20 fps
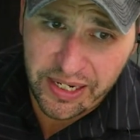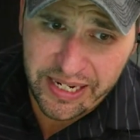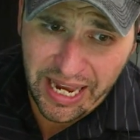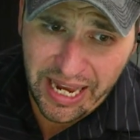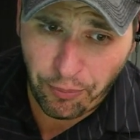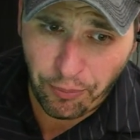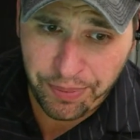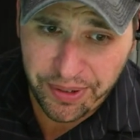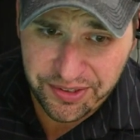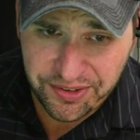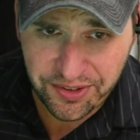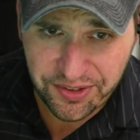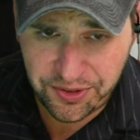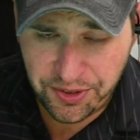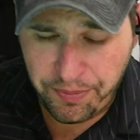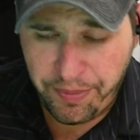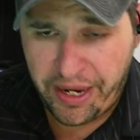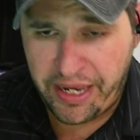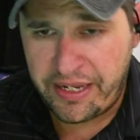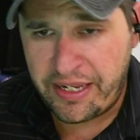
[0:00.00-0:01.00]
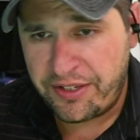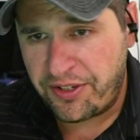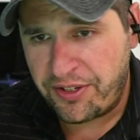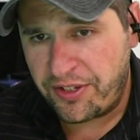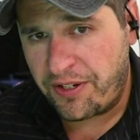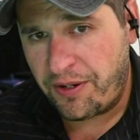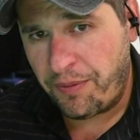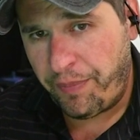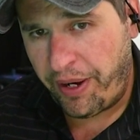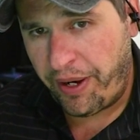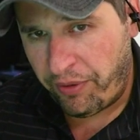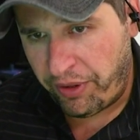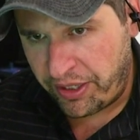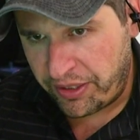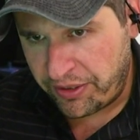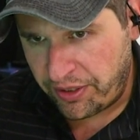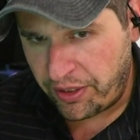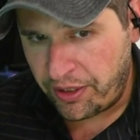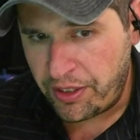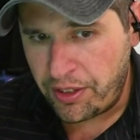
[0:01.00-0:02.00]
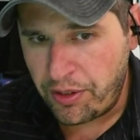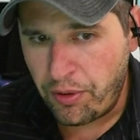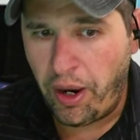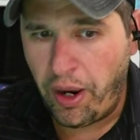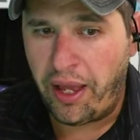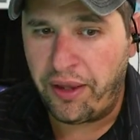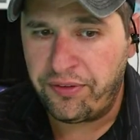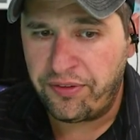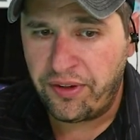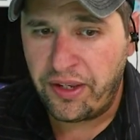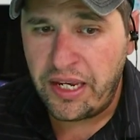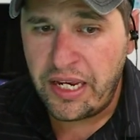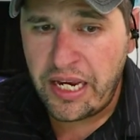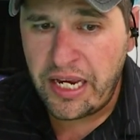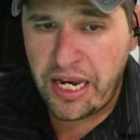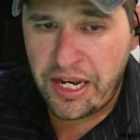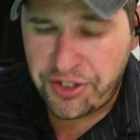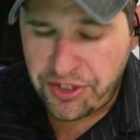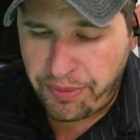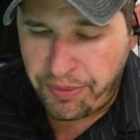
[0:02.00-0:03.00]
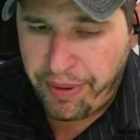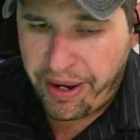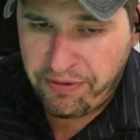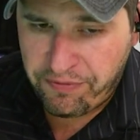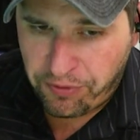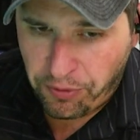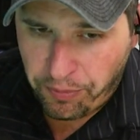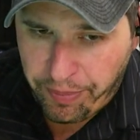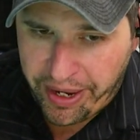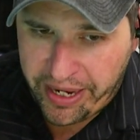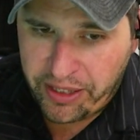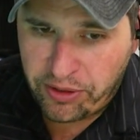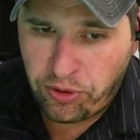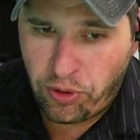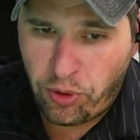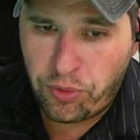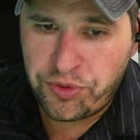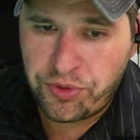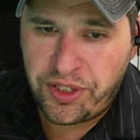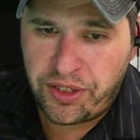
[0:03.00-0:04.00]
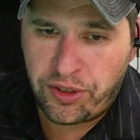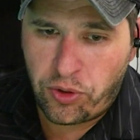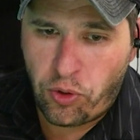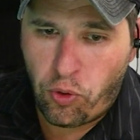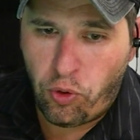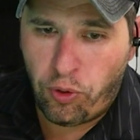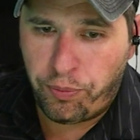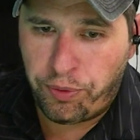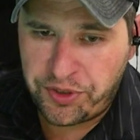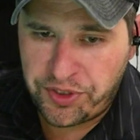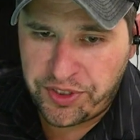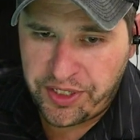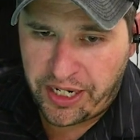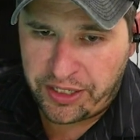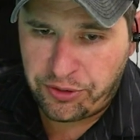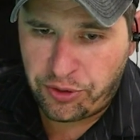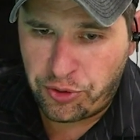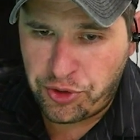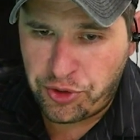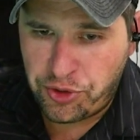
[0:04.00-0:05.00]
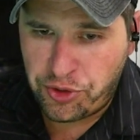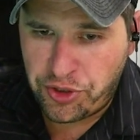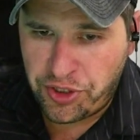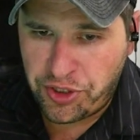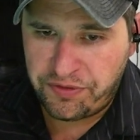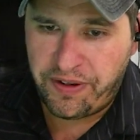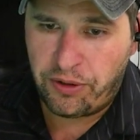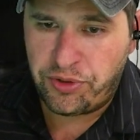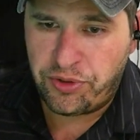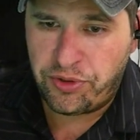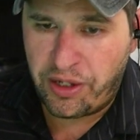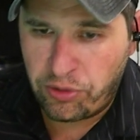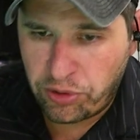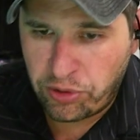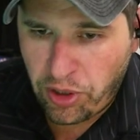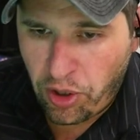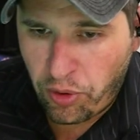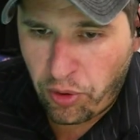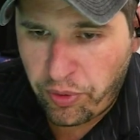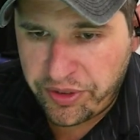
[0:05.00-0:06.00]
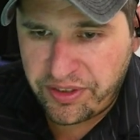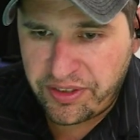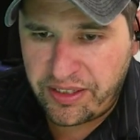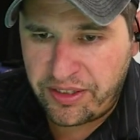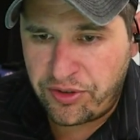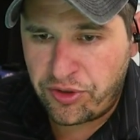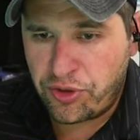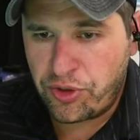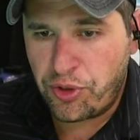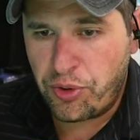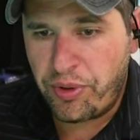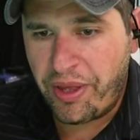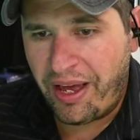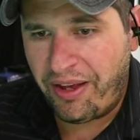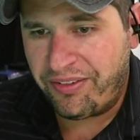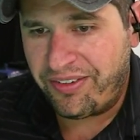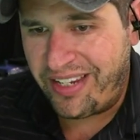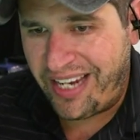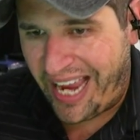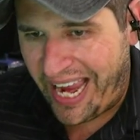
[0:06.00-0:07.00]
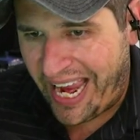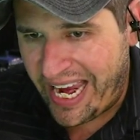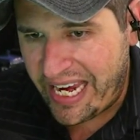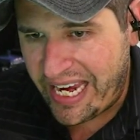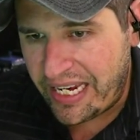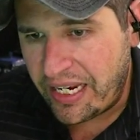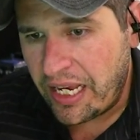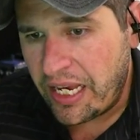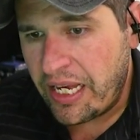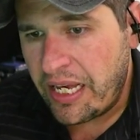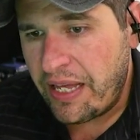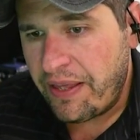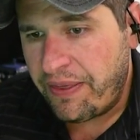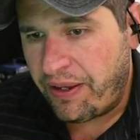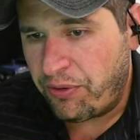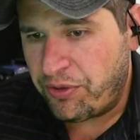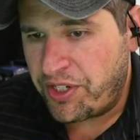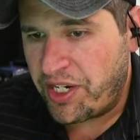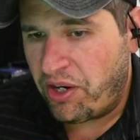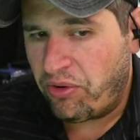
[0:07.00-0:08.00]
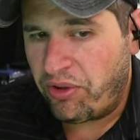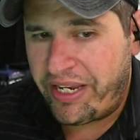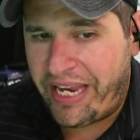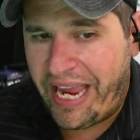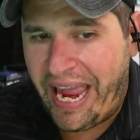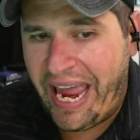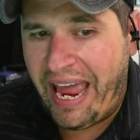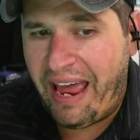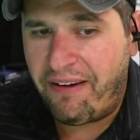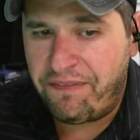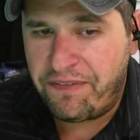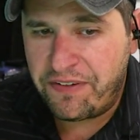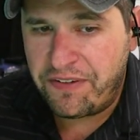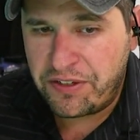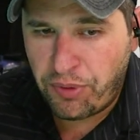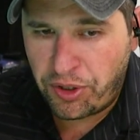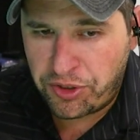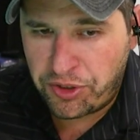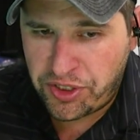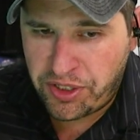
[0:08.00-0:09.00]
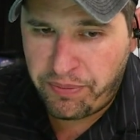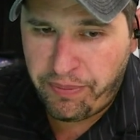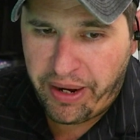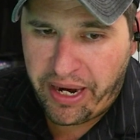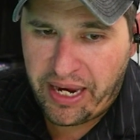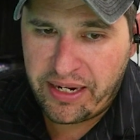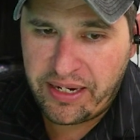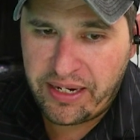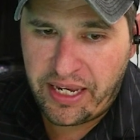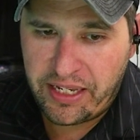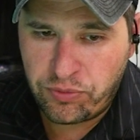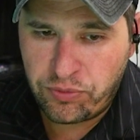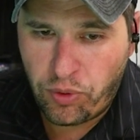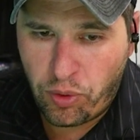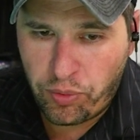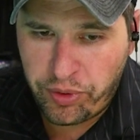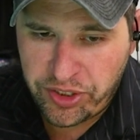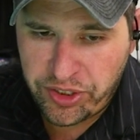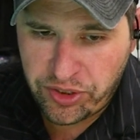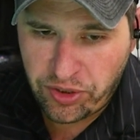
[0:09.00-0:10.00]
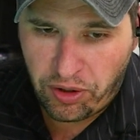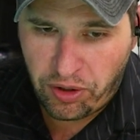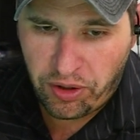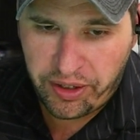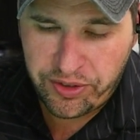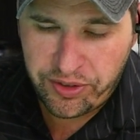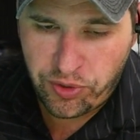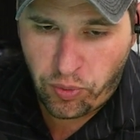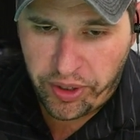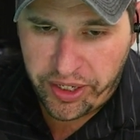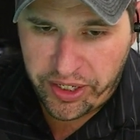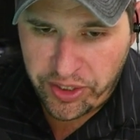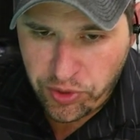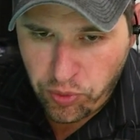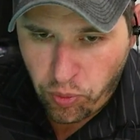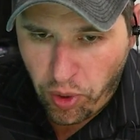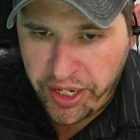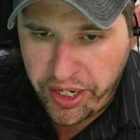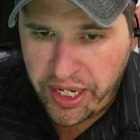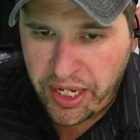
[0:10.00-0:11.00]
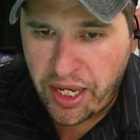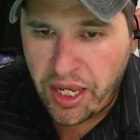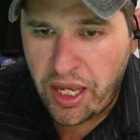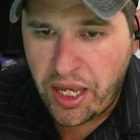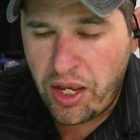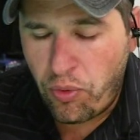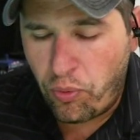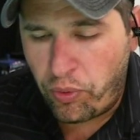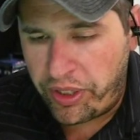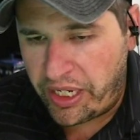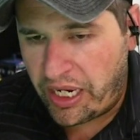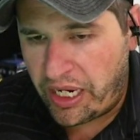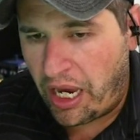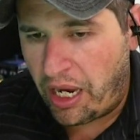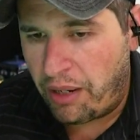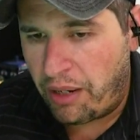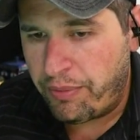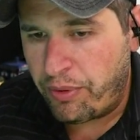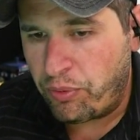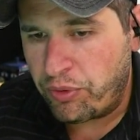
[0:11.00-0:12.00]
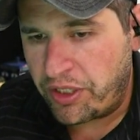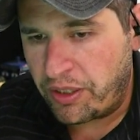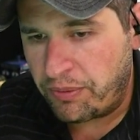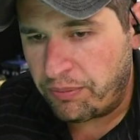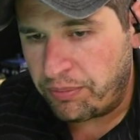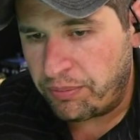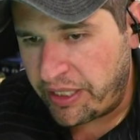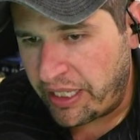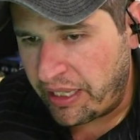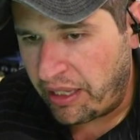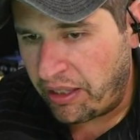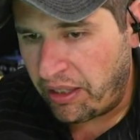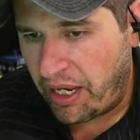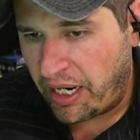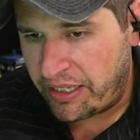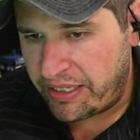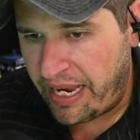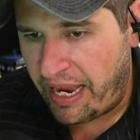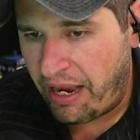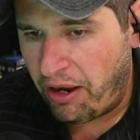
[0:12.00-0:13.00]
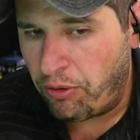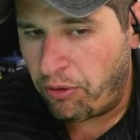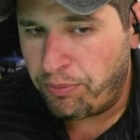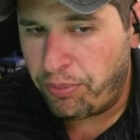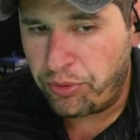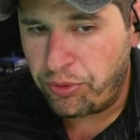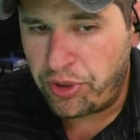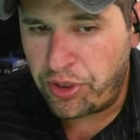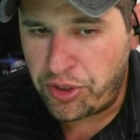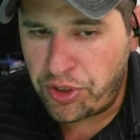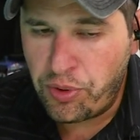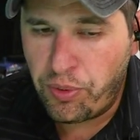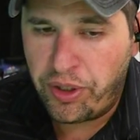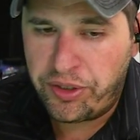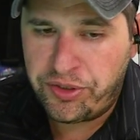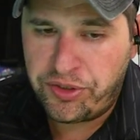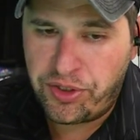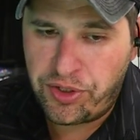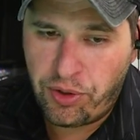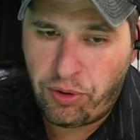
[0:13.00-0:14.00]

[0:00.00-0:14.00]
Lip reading: Now, business demand, this is comparing it to the U.S., demand for bank loans in the corporate sector just fell to their lowest since 2008. There's nearly half as much demand as what we saw in 2020, when the economy was completely locked down. Both the U.S.